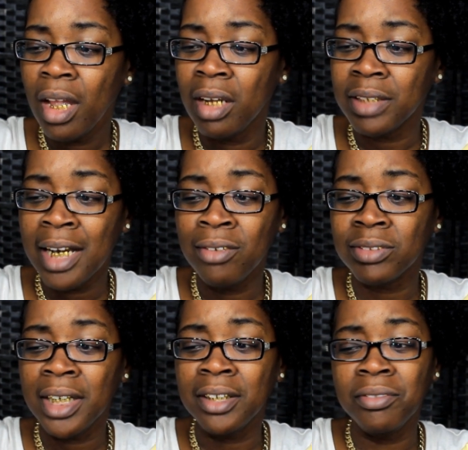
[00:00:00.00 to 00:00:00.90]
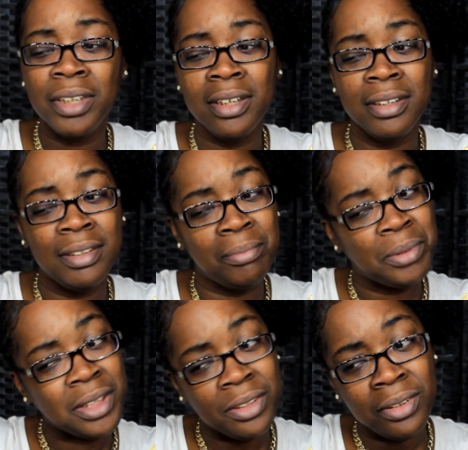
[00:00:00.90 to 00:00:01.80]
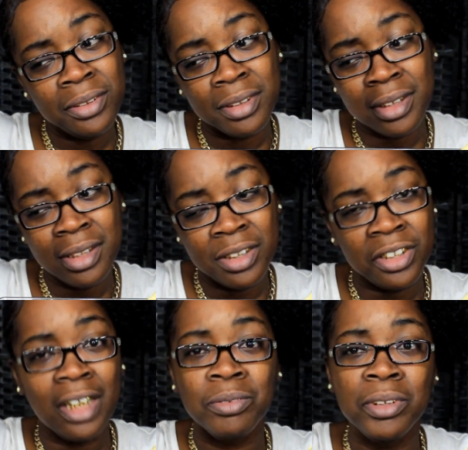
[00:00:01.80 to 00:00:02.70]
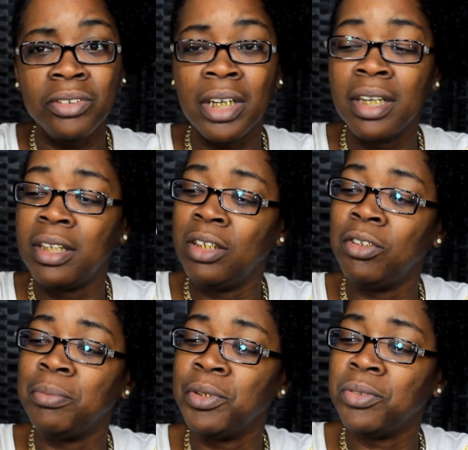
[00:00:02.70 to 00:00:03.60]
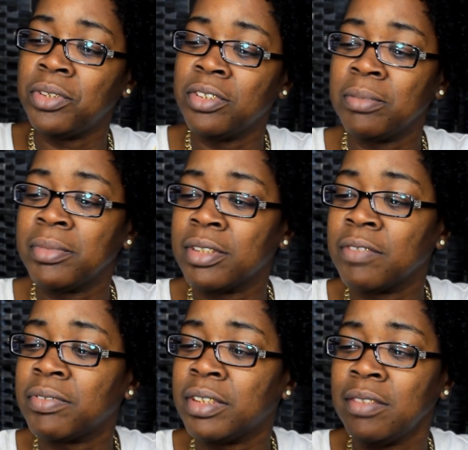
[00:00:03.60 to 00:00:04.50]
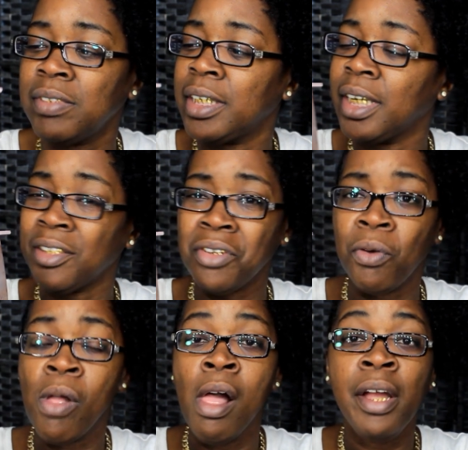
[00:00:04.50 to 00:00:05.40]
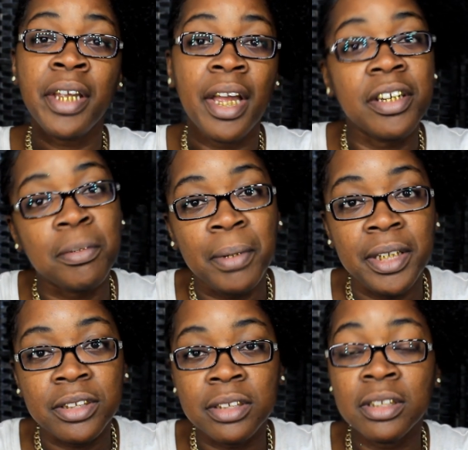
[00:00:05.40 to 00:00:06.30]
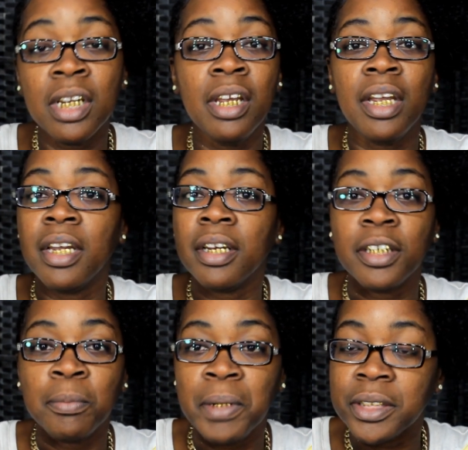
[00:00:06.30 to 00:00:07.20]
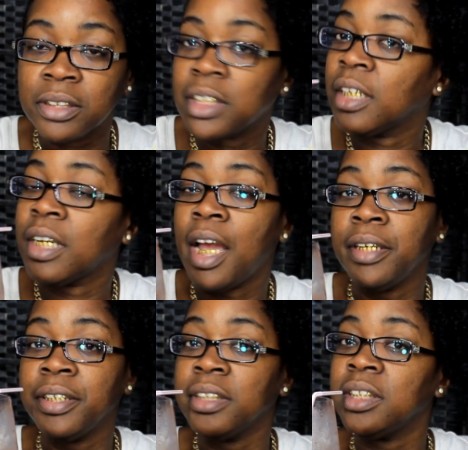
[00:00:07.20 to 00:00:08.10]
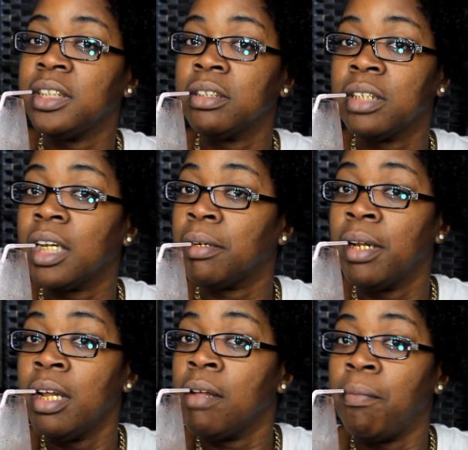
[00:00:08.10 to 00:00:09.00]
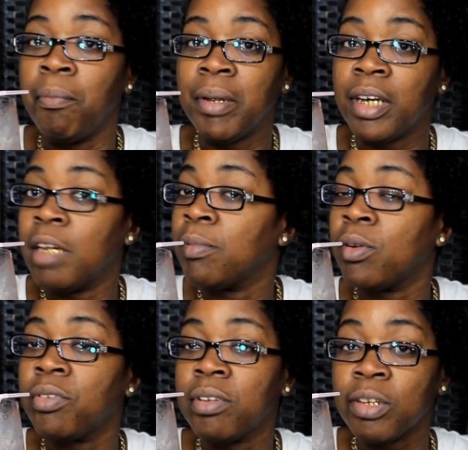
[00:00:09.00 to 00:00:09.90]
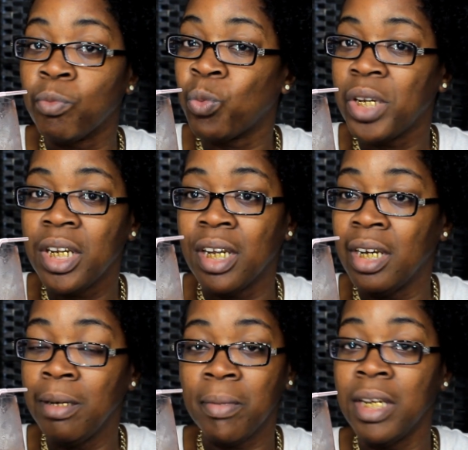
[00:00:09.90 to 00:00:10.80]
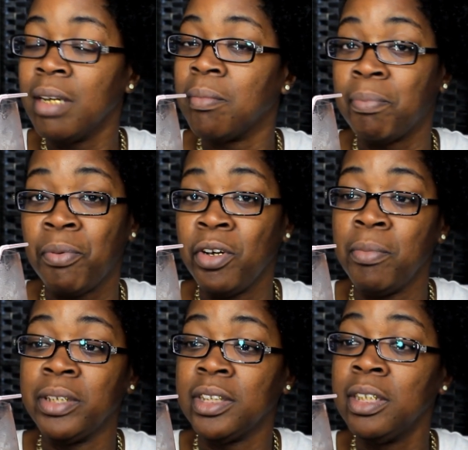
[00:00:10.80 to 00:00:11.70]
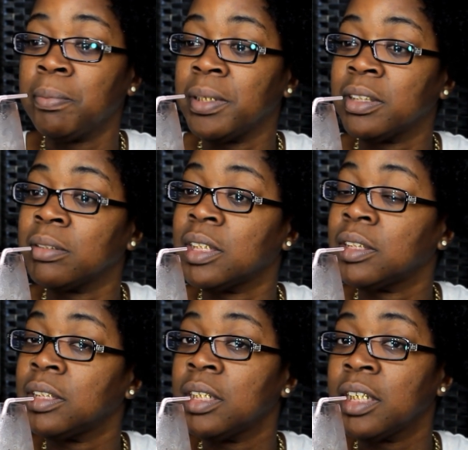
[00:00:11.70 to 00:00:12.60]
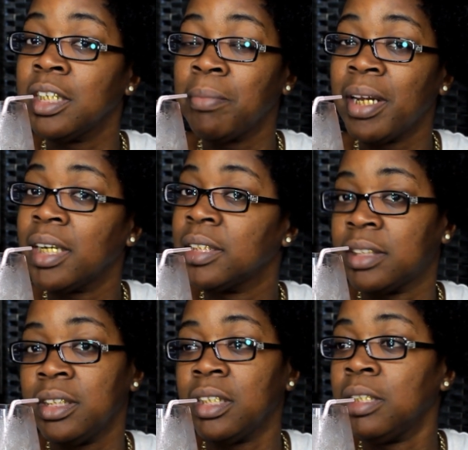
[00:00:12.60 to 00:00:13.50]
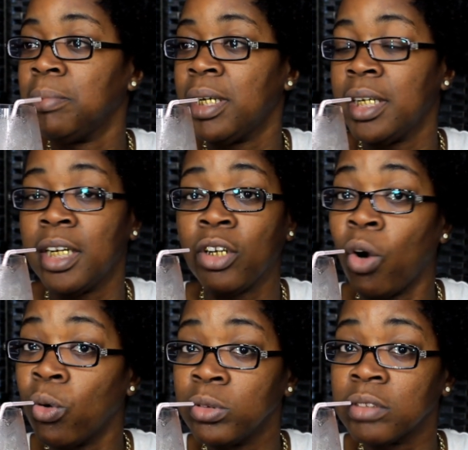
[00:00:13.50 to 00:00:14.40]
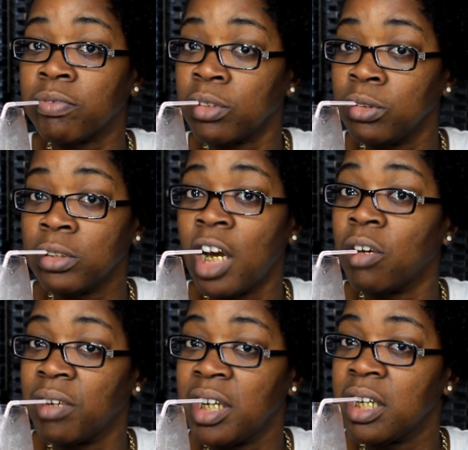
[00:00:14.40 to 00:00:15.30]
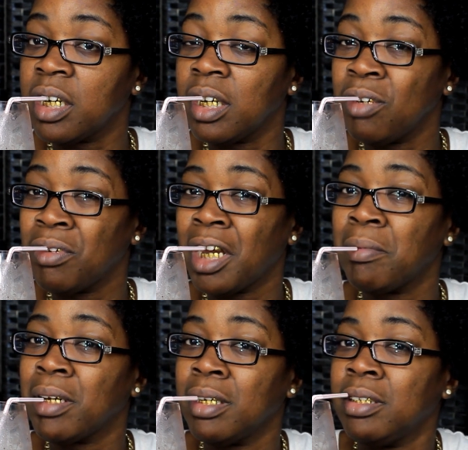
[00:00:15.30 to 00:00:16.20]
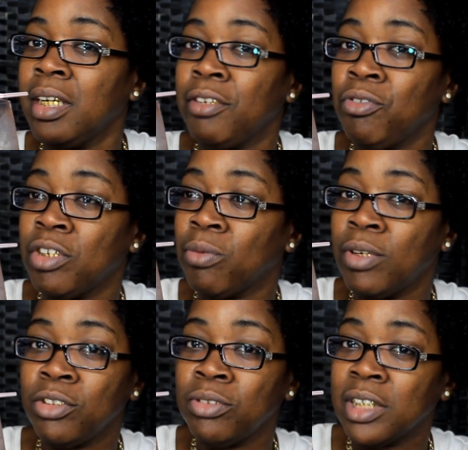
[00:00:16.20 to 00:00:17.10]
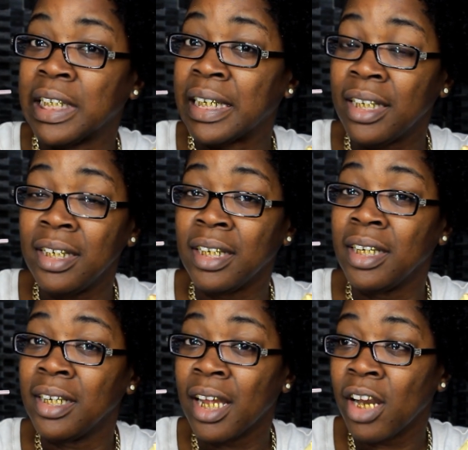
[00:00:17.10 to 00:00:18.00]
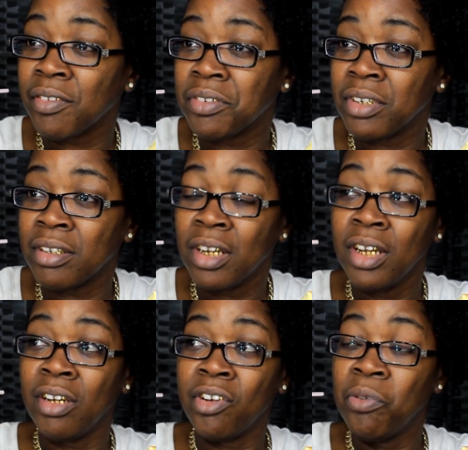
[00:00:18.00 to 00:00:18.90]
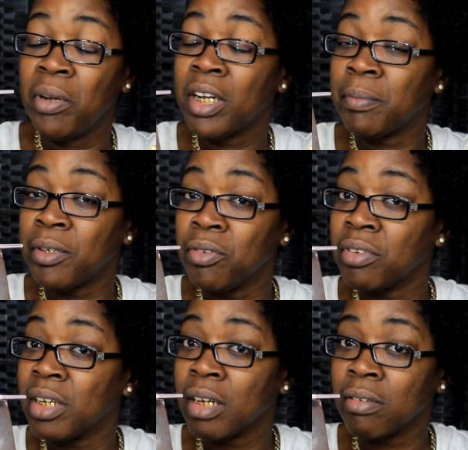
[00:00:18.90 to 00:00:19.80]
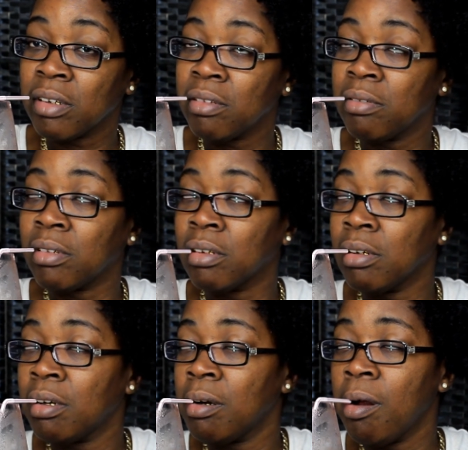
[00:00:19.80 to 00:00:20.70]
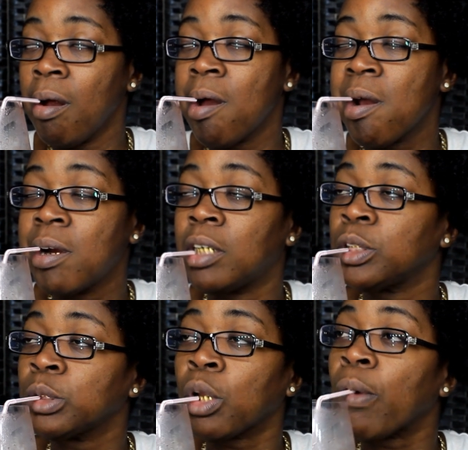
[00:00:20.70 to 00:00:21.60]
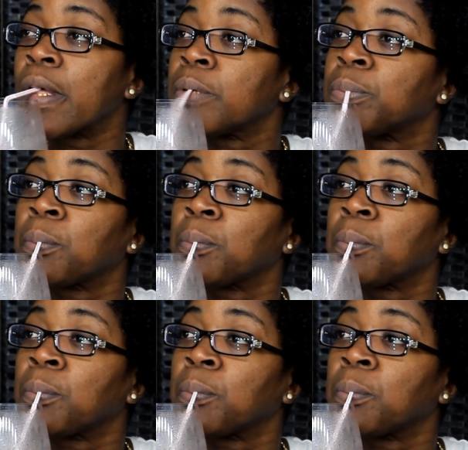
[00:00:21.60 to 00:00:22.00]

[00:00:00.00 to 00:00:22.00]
Cause I don't think you need to be going getting shots when you got a low immune system and stuff, stuff like that. You know, cancer patients, any other patients that got diseases that make their immune system weak. Any, any, pretty much any patient that's sick, anybody that's sick, anybody got colds and flus already, and then you came in contact. You just wanted you something to eat, and then all of a sudden you wake up and you see that on the news, girl. Mm-mm.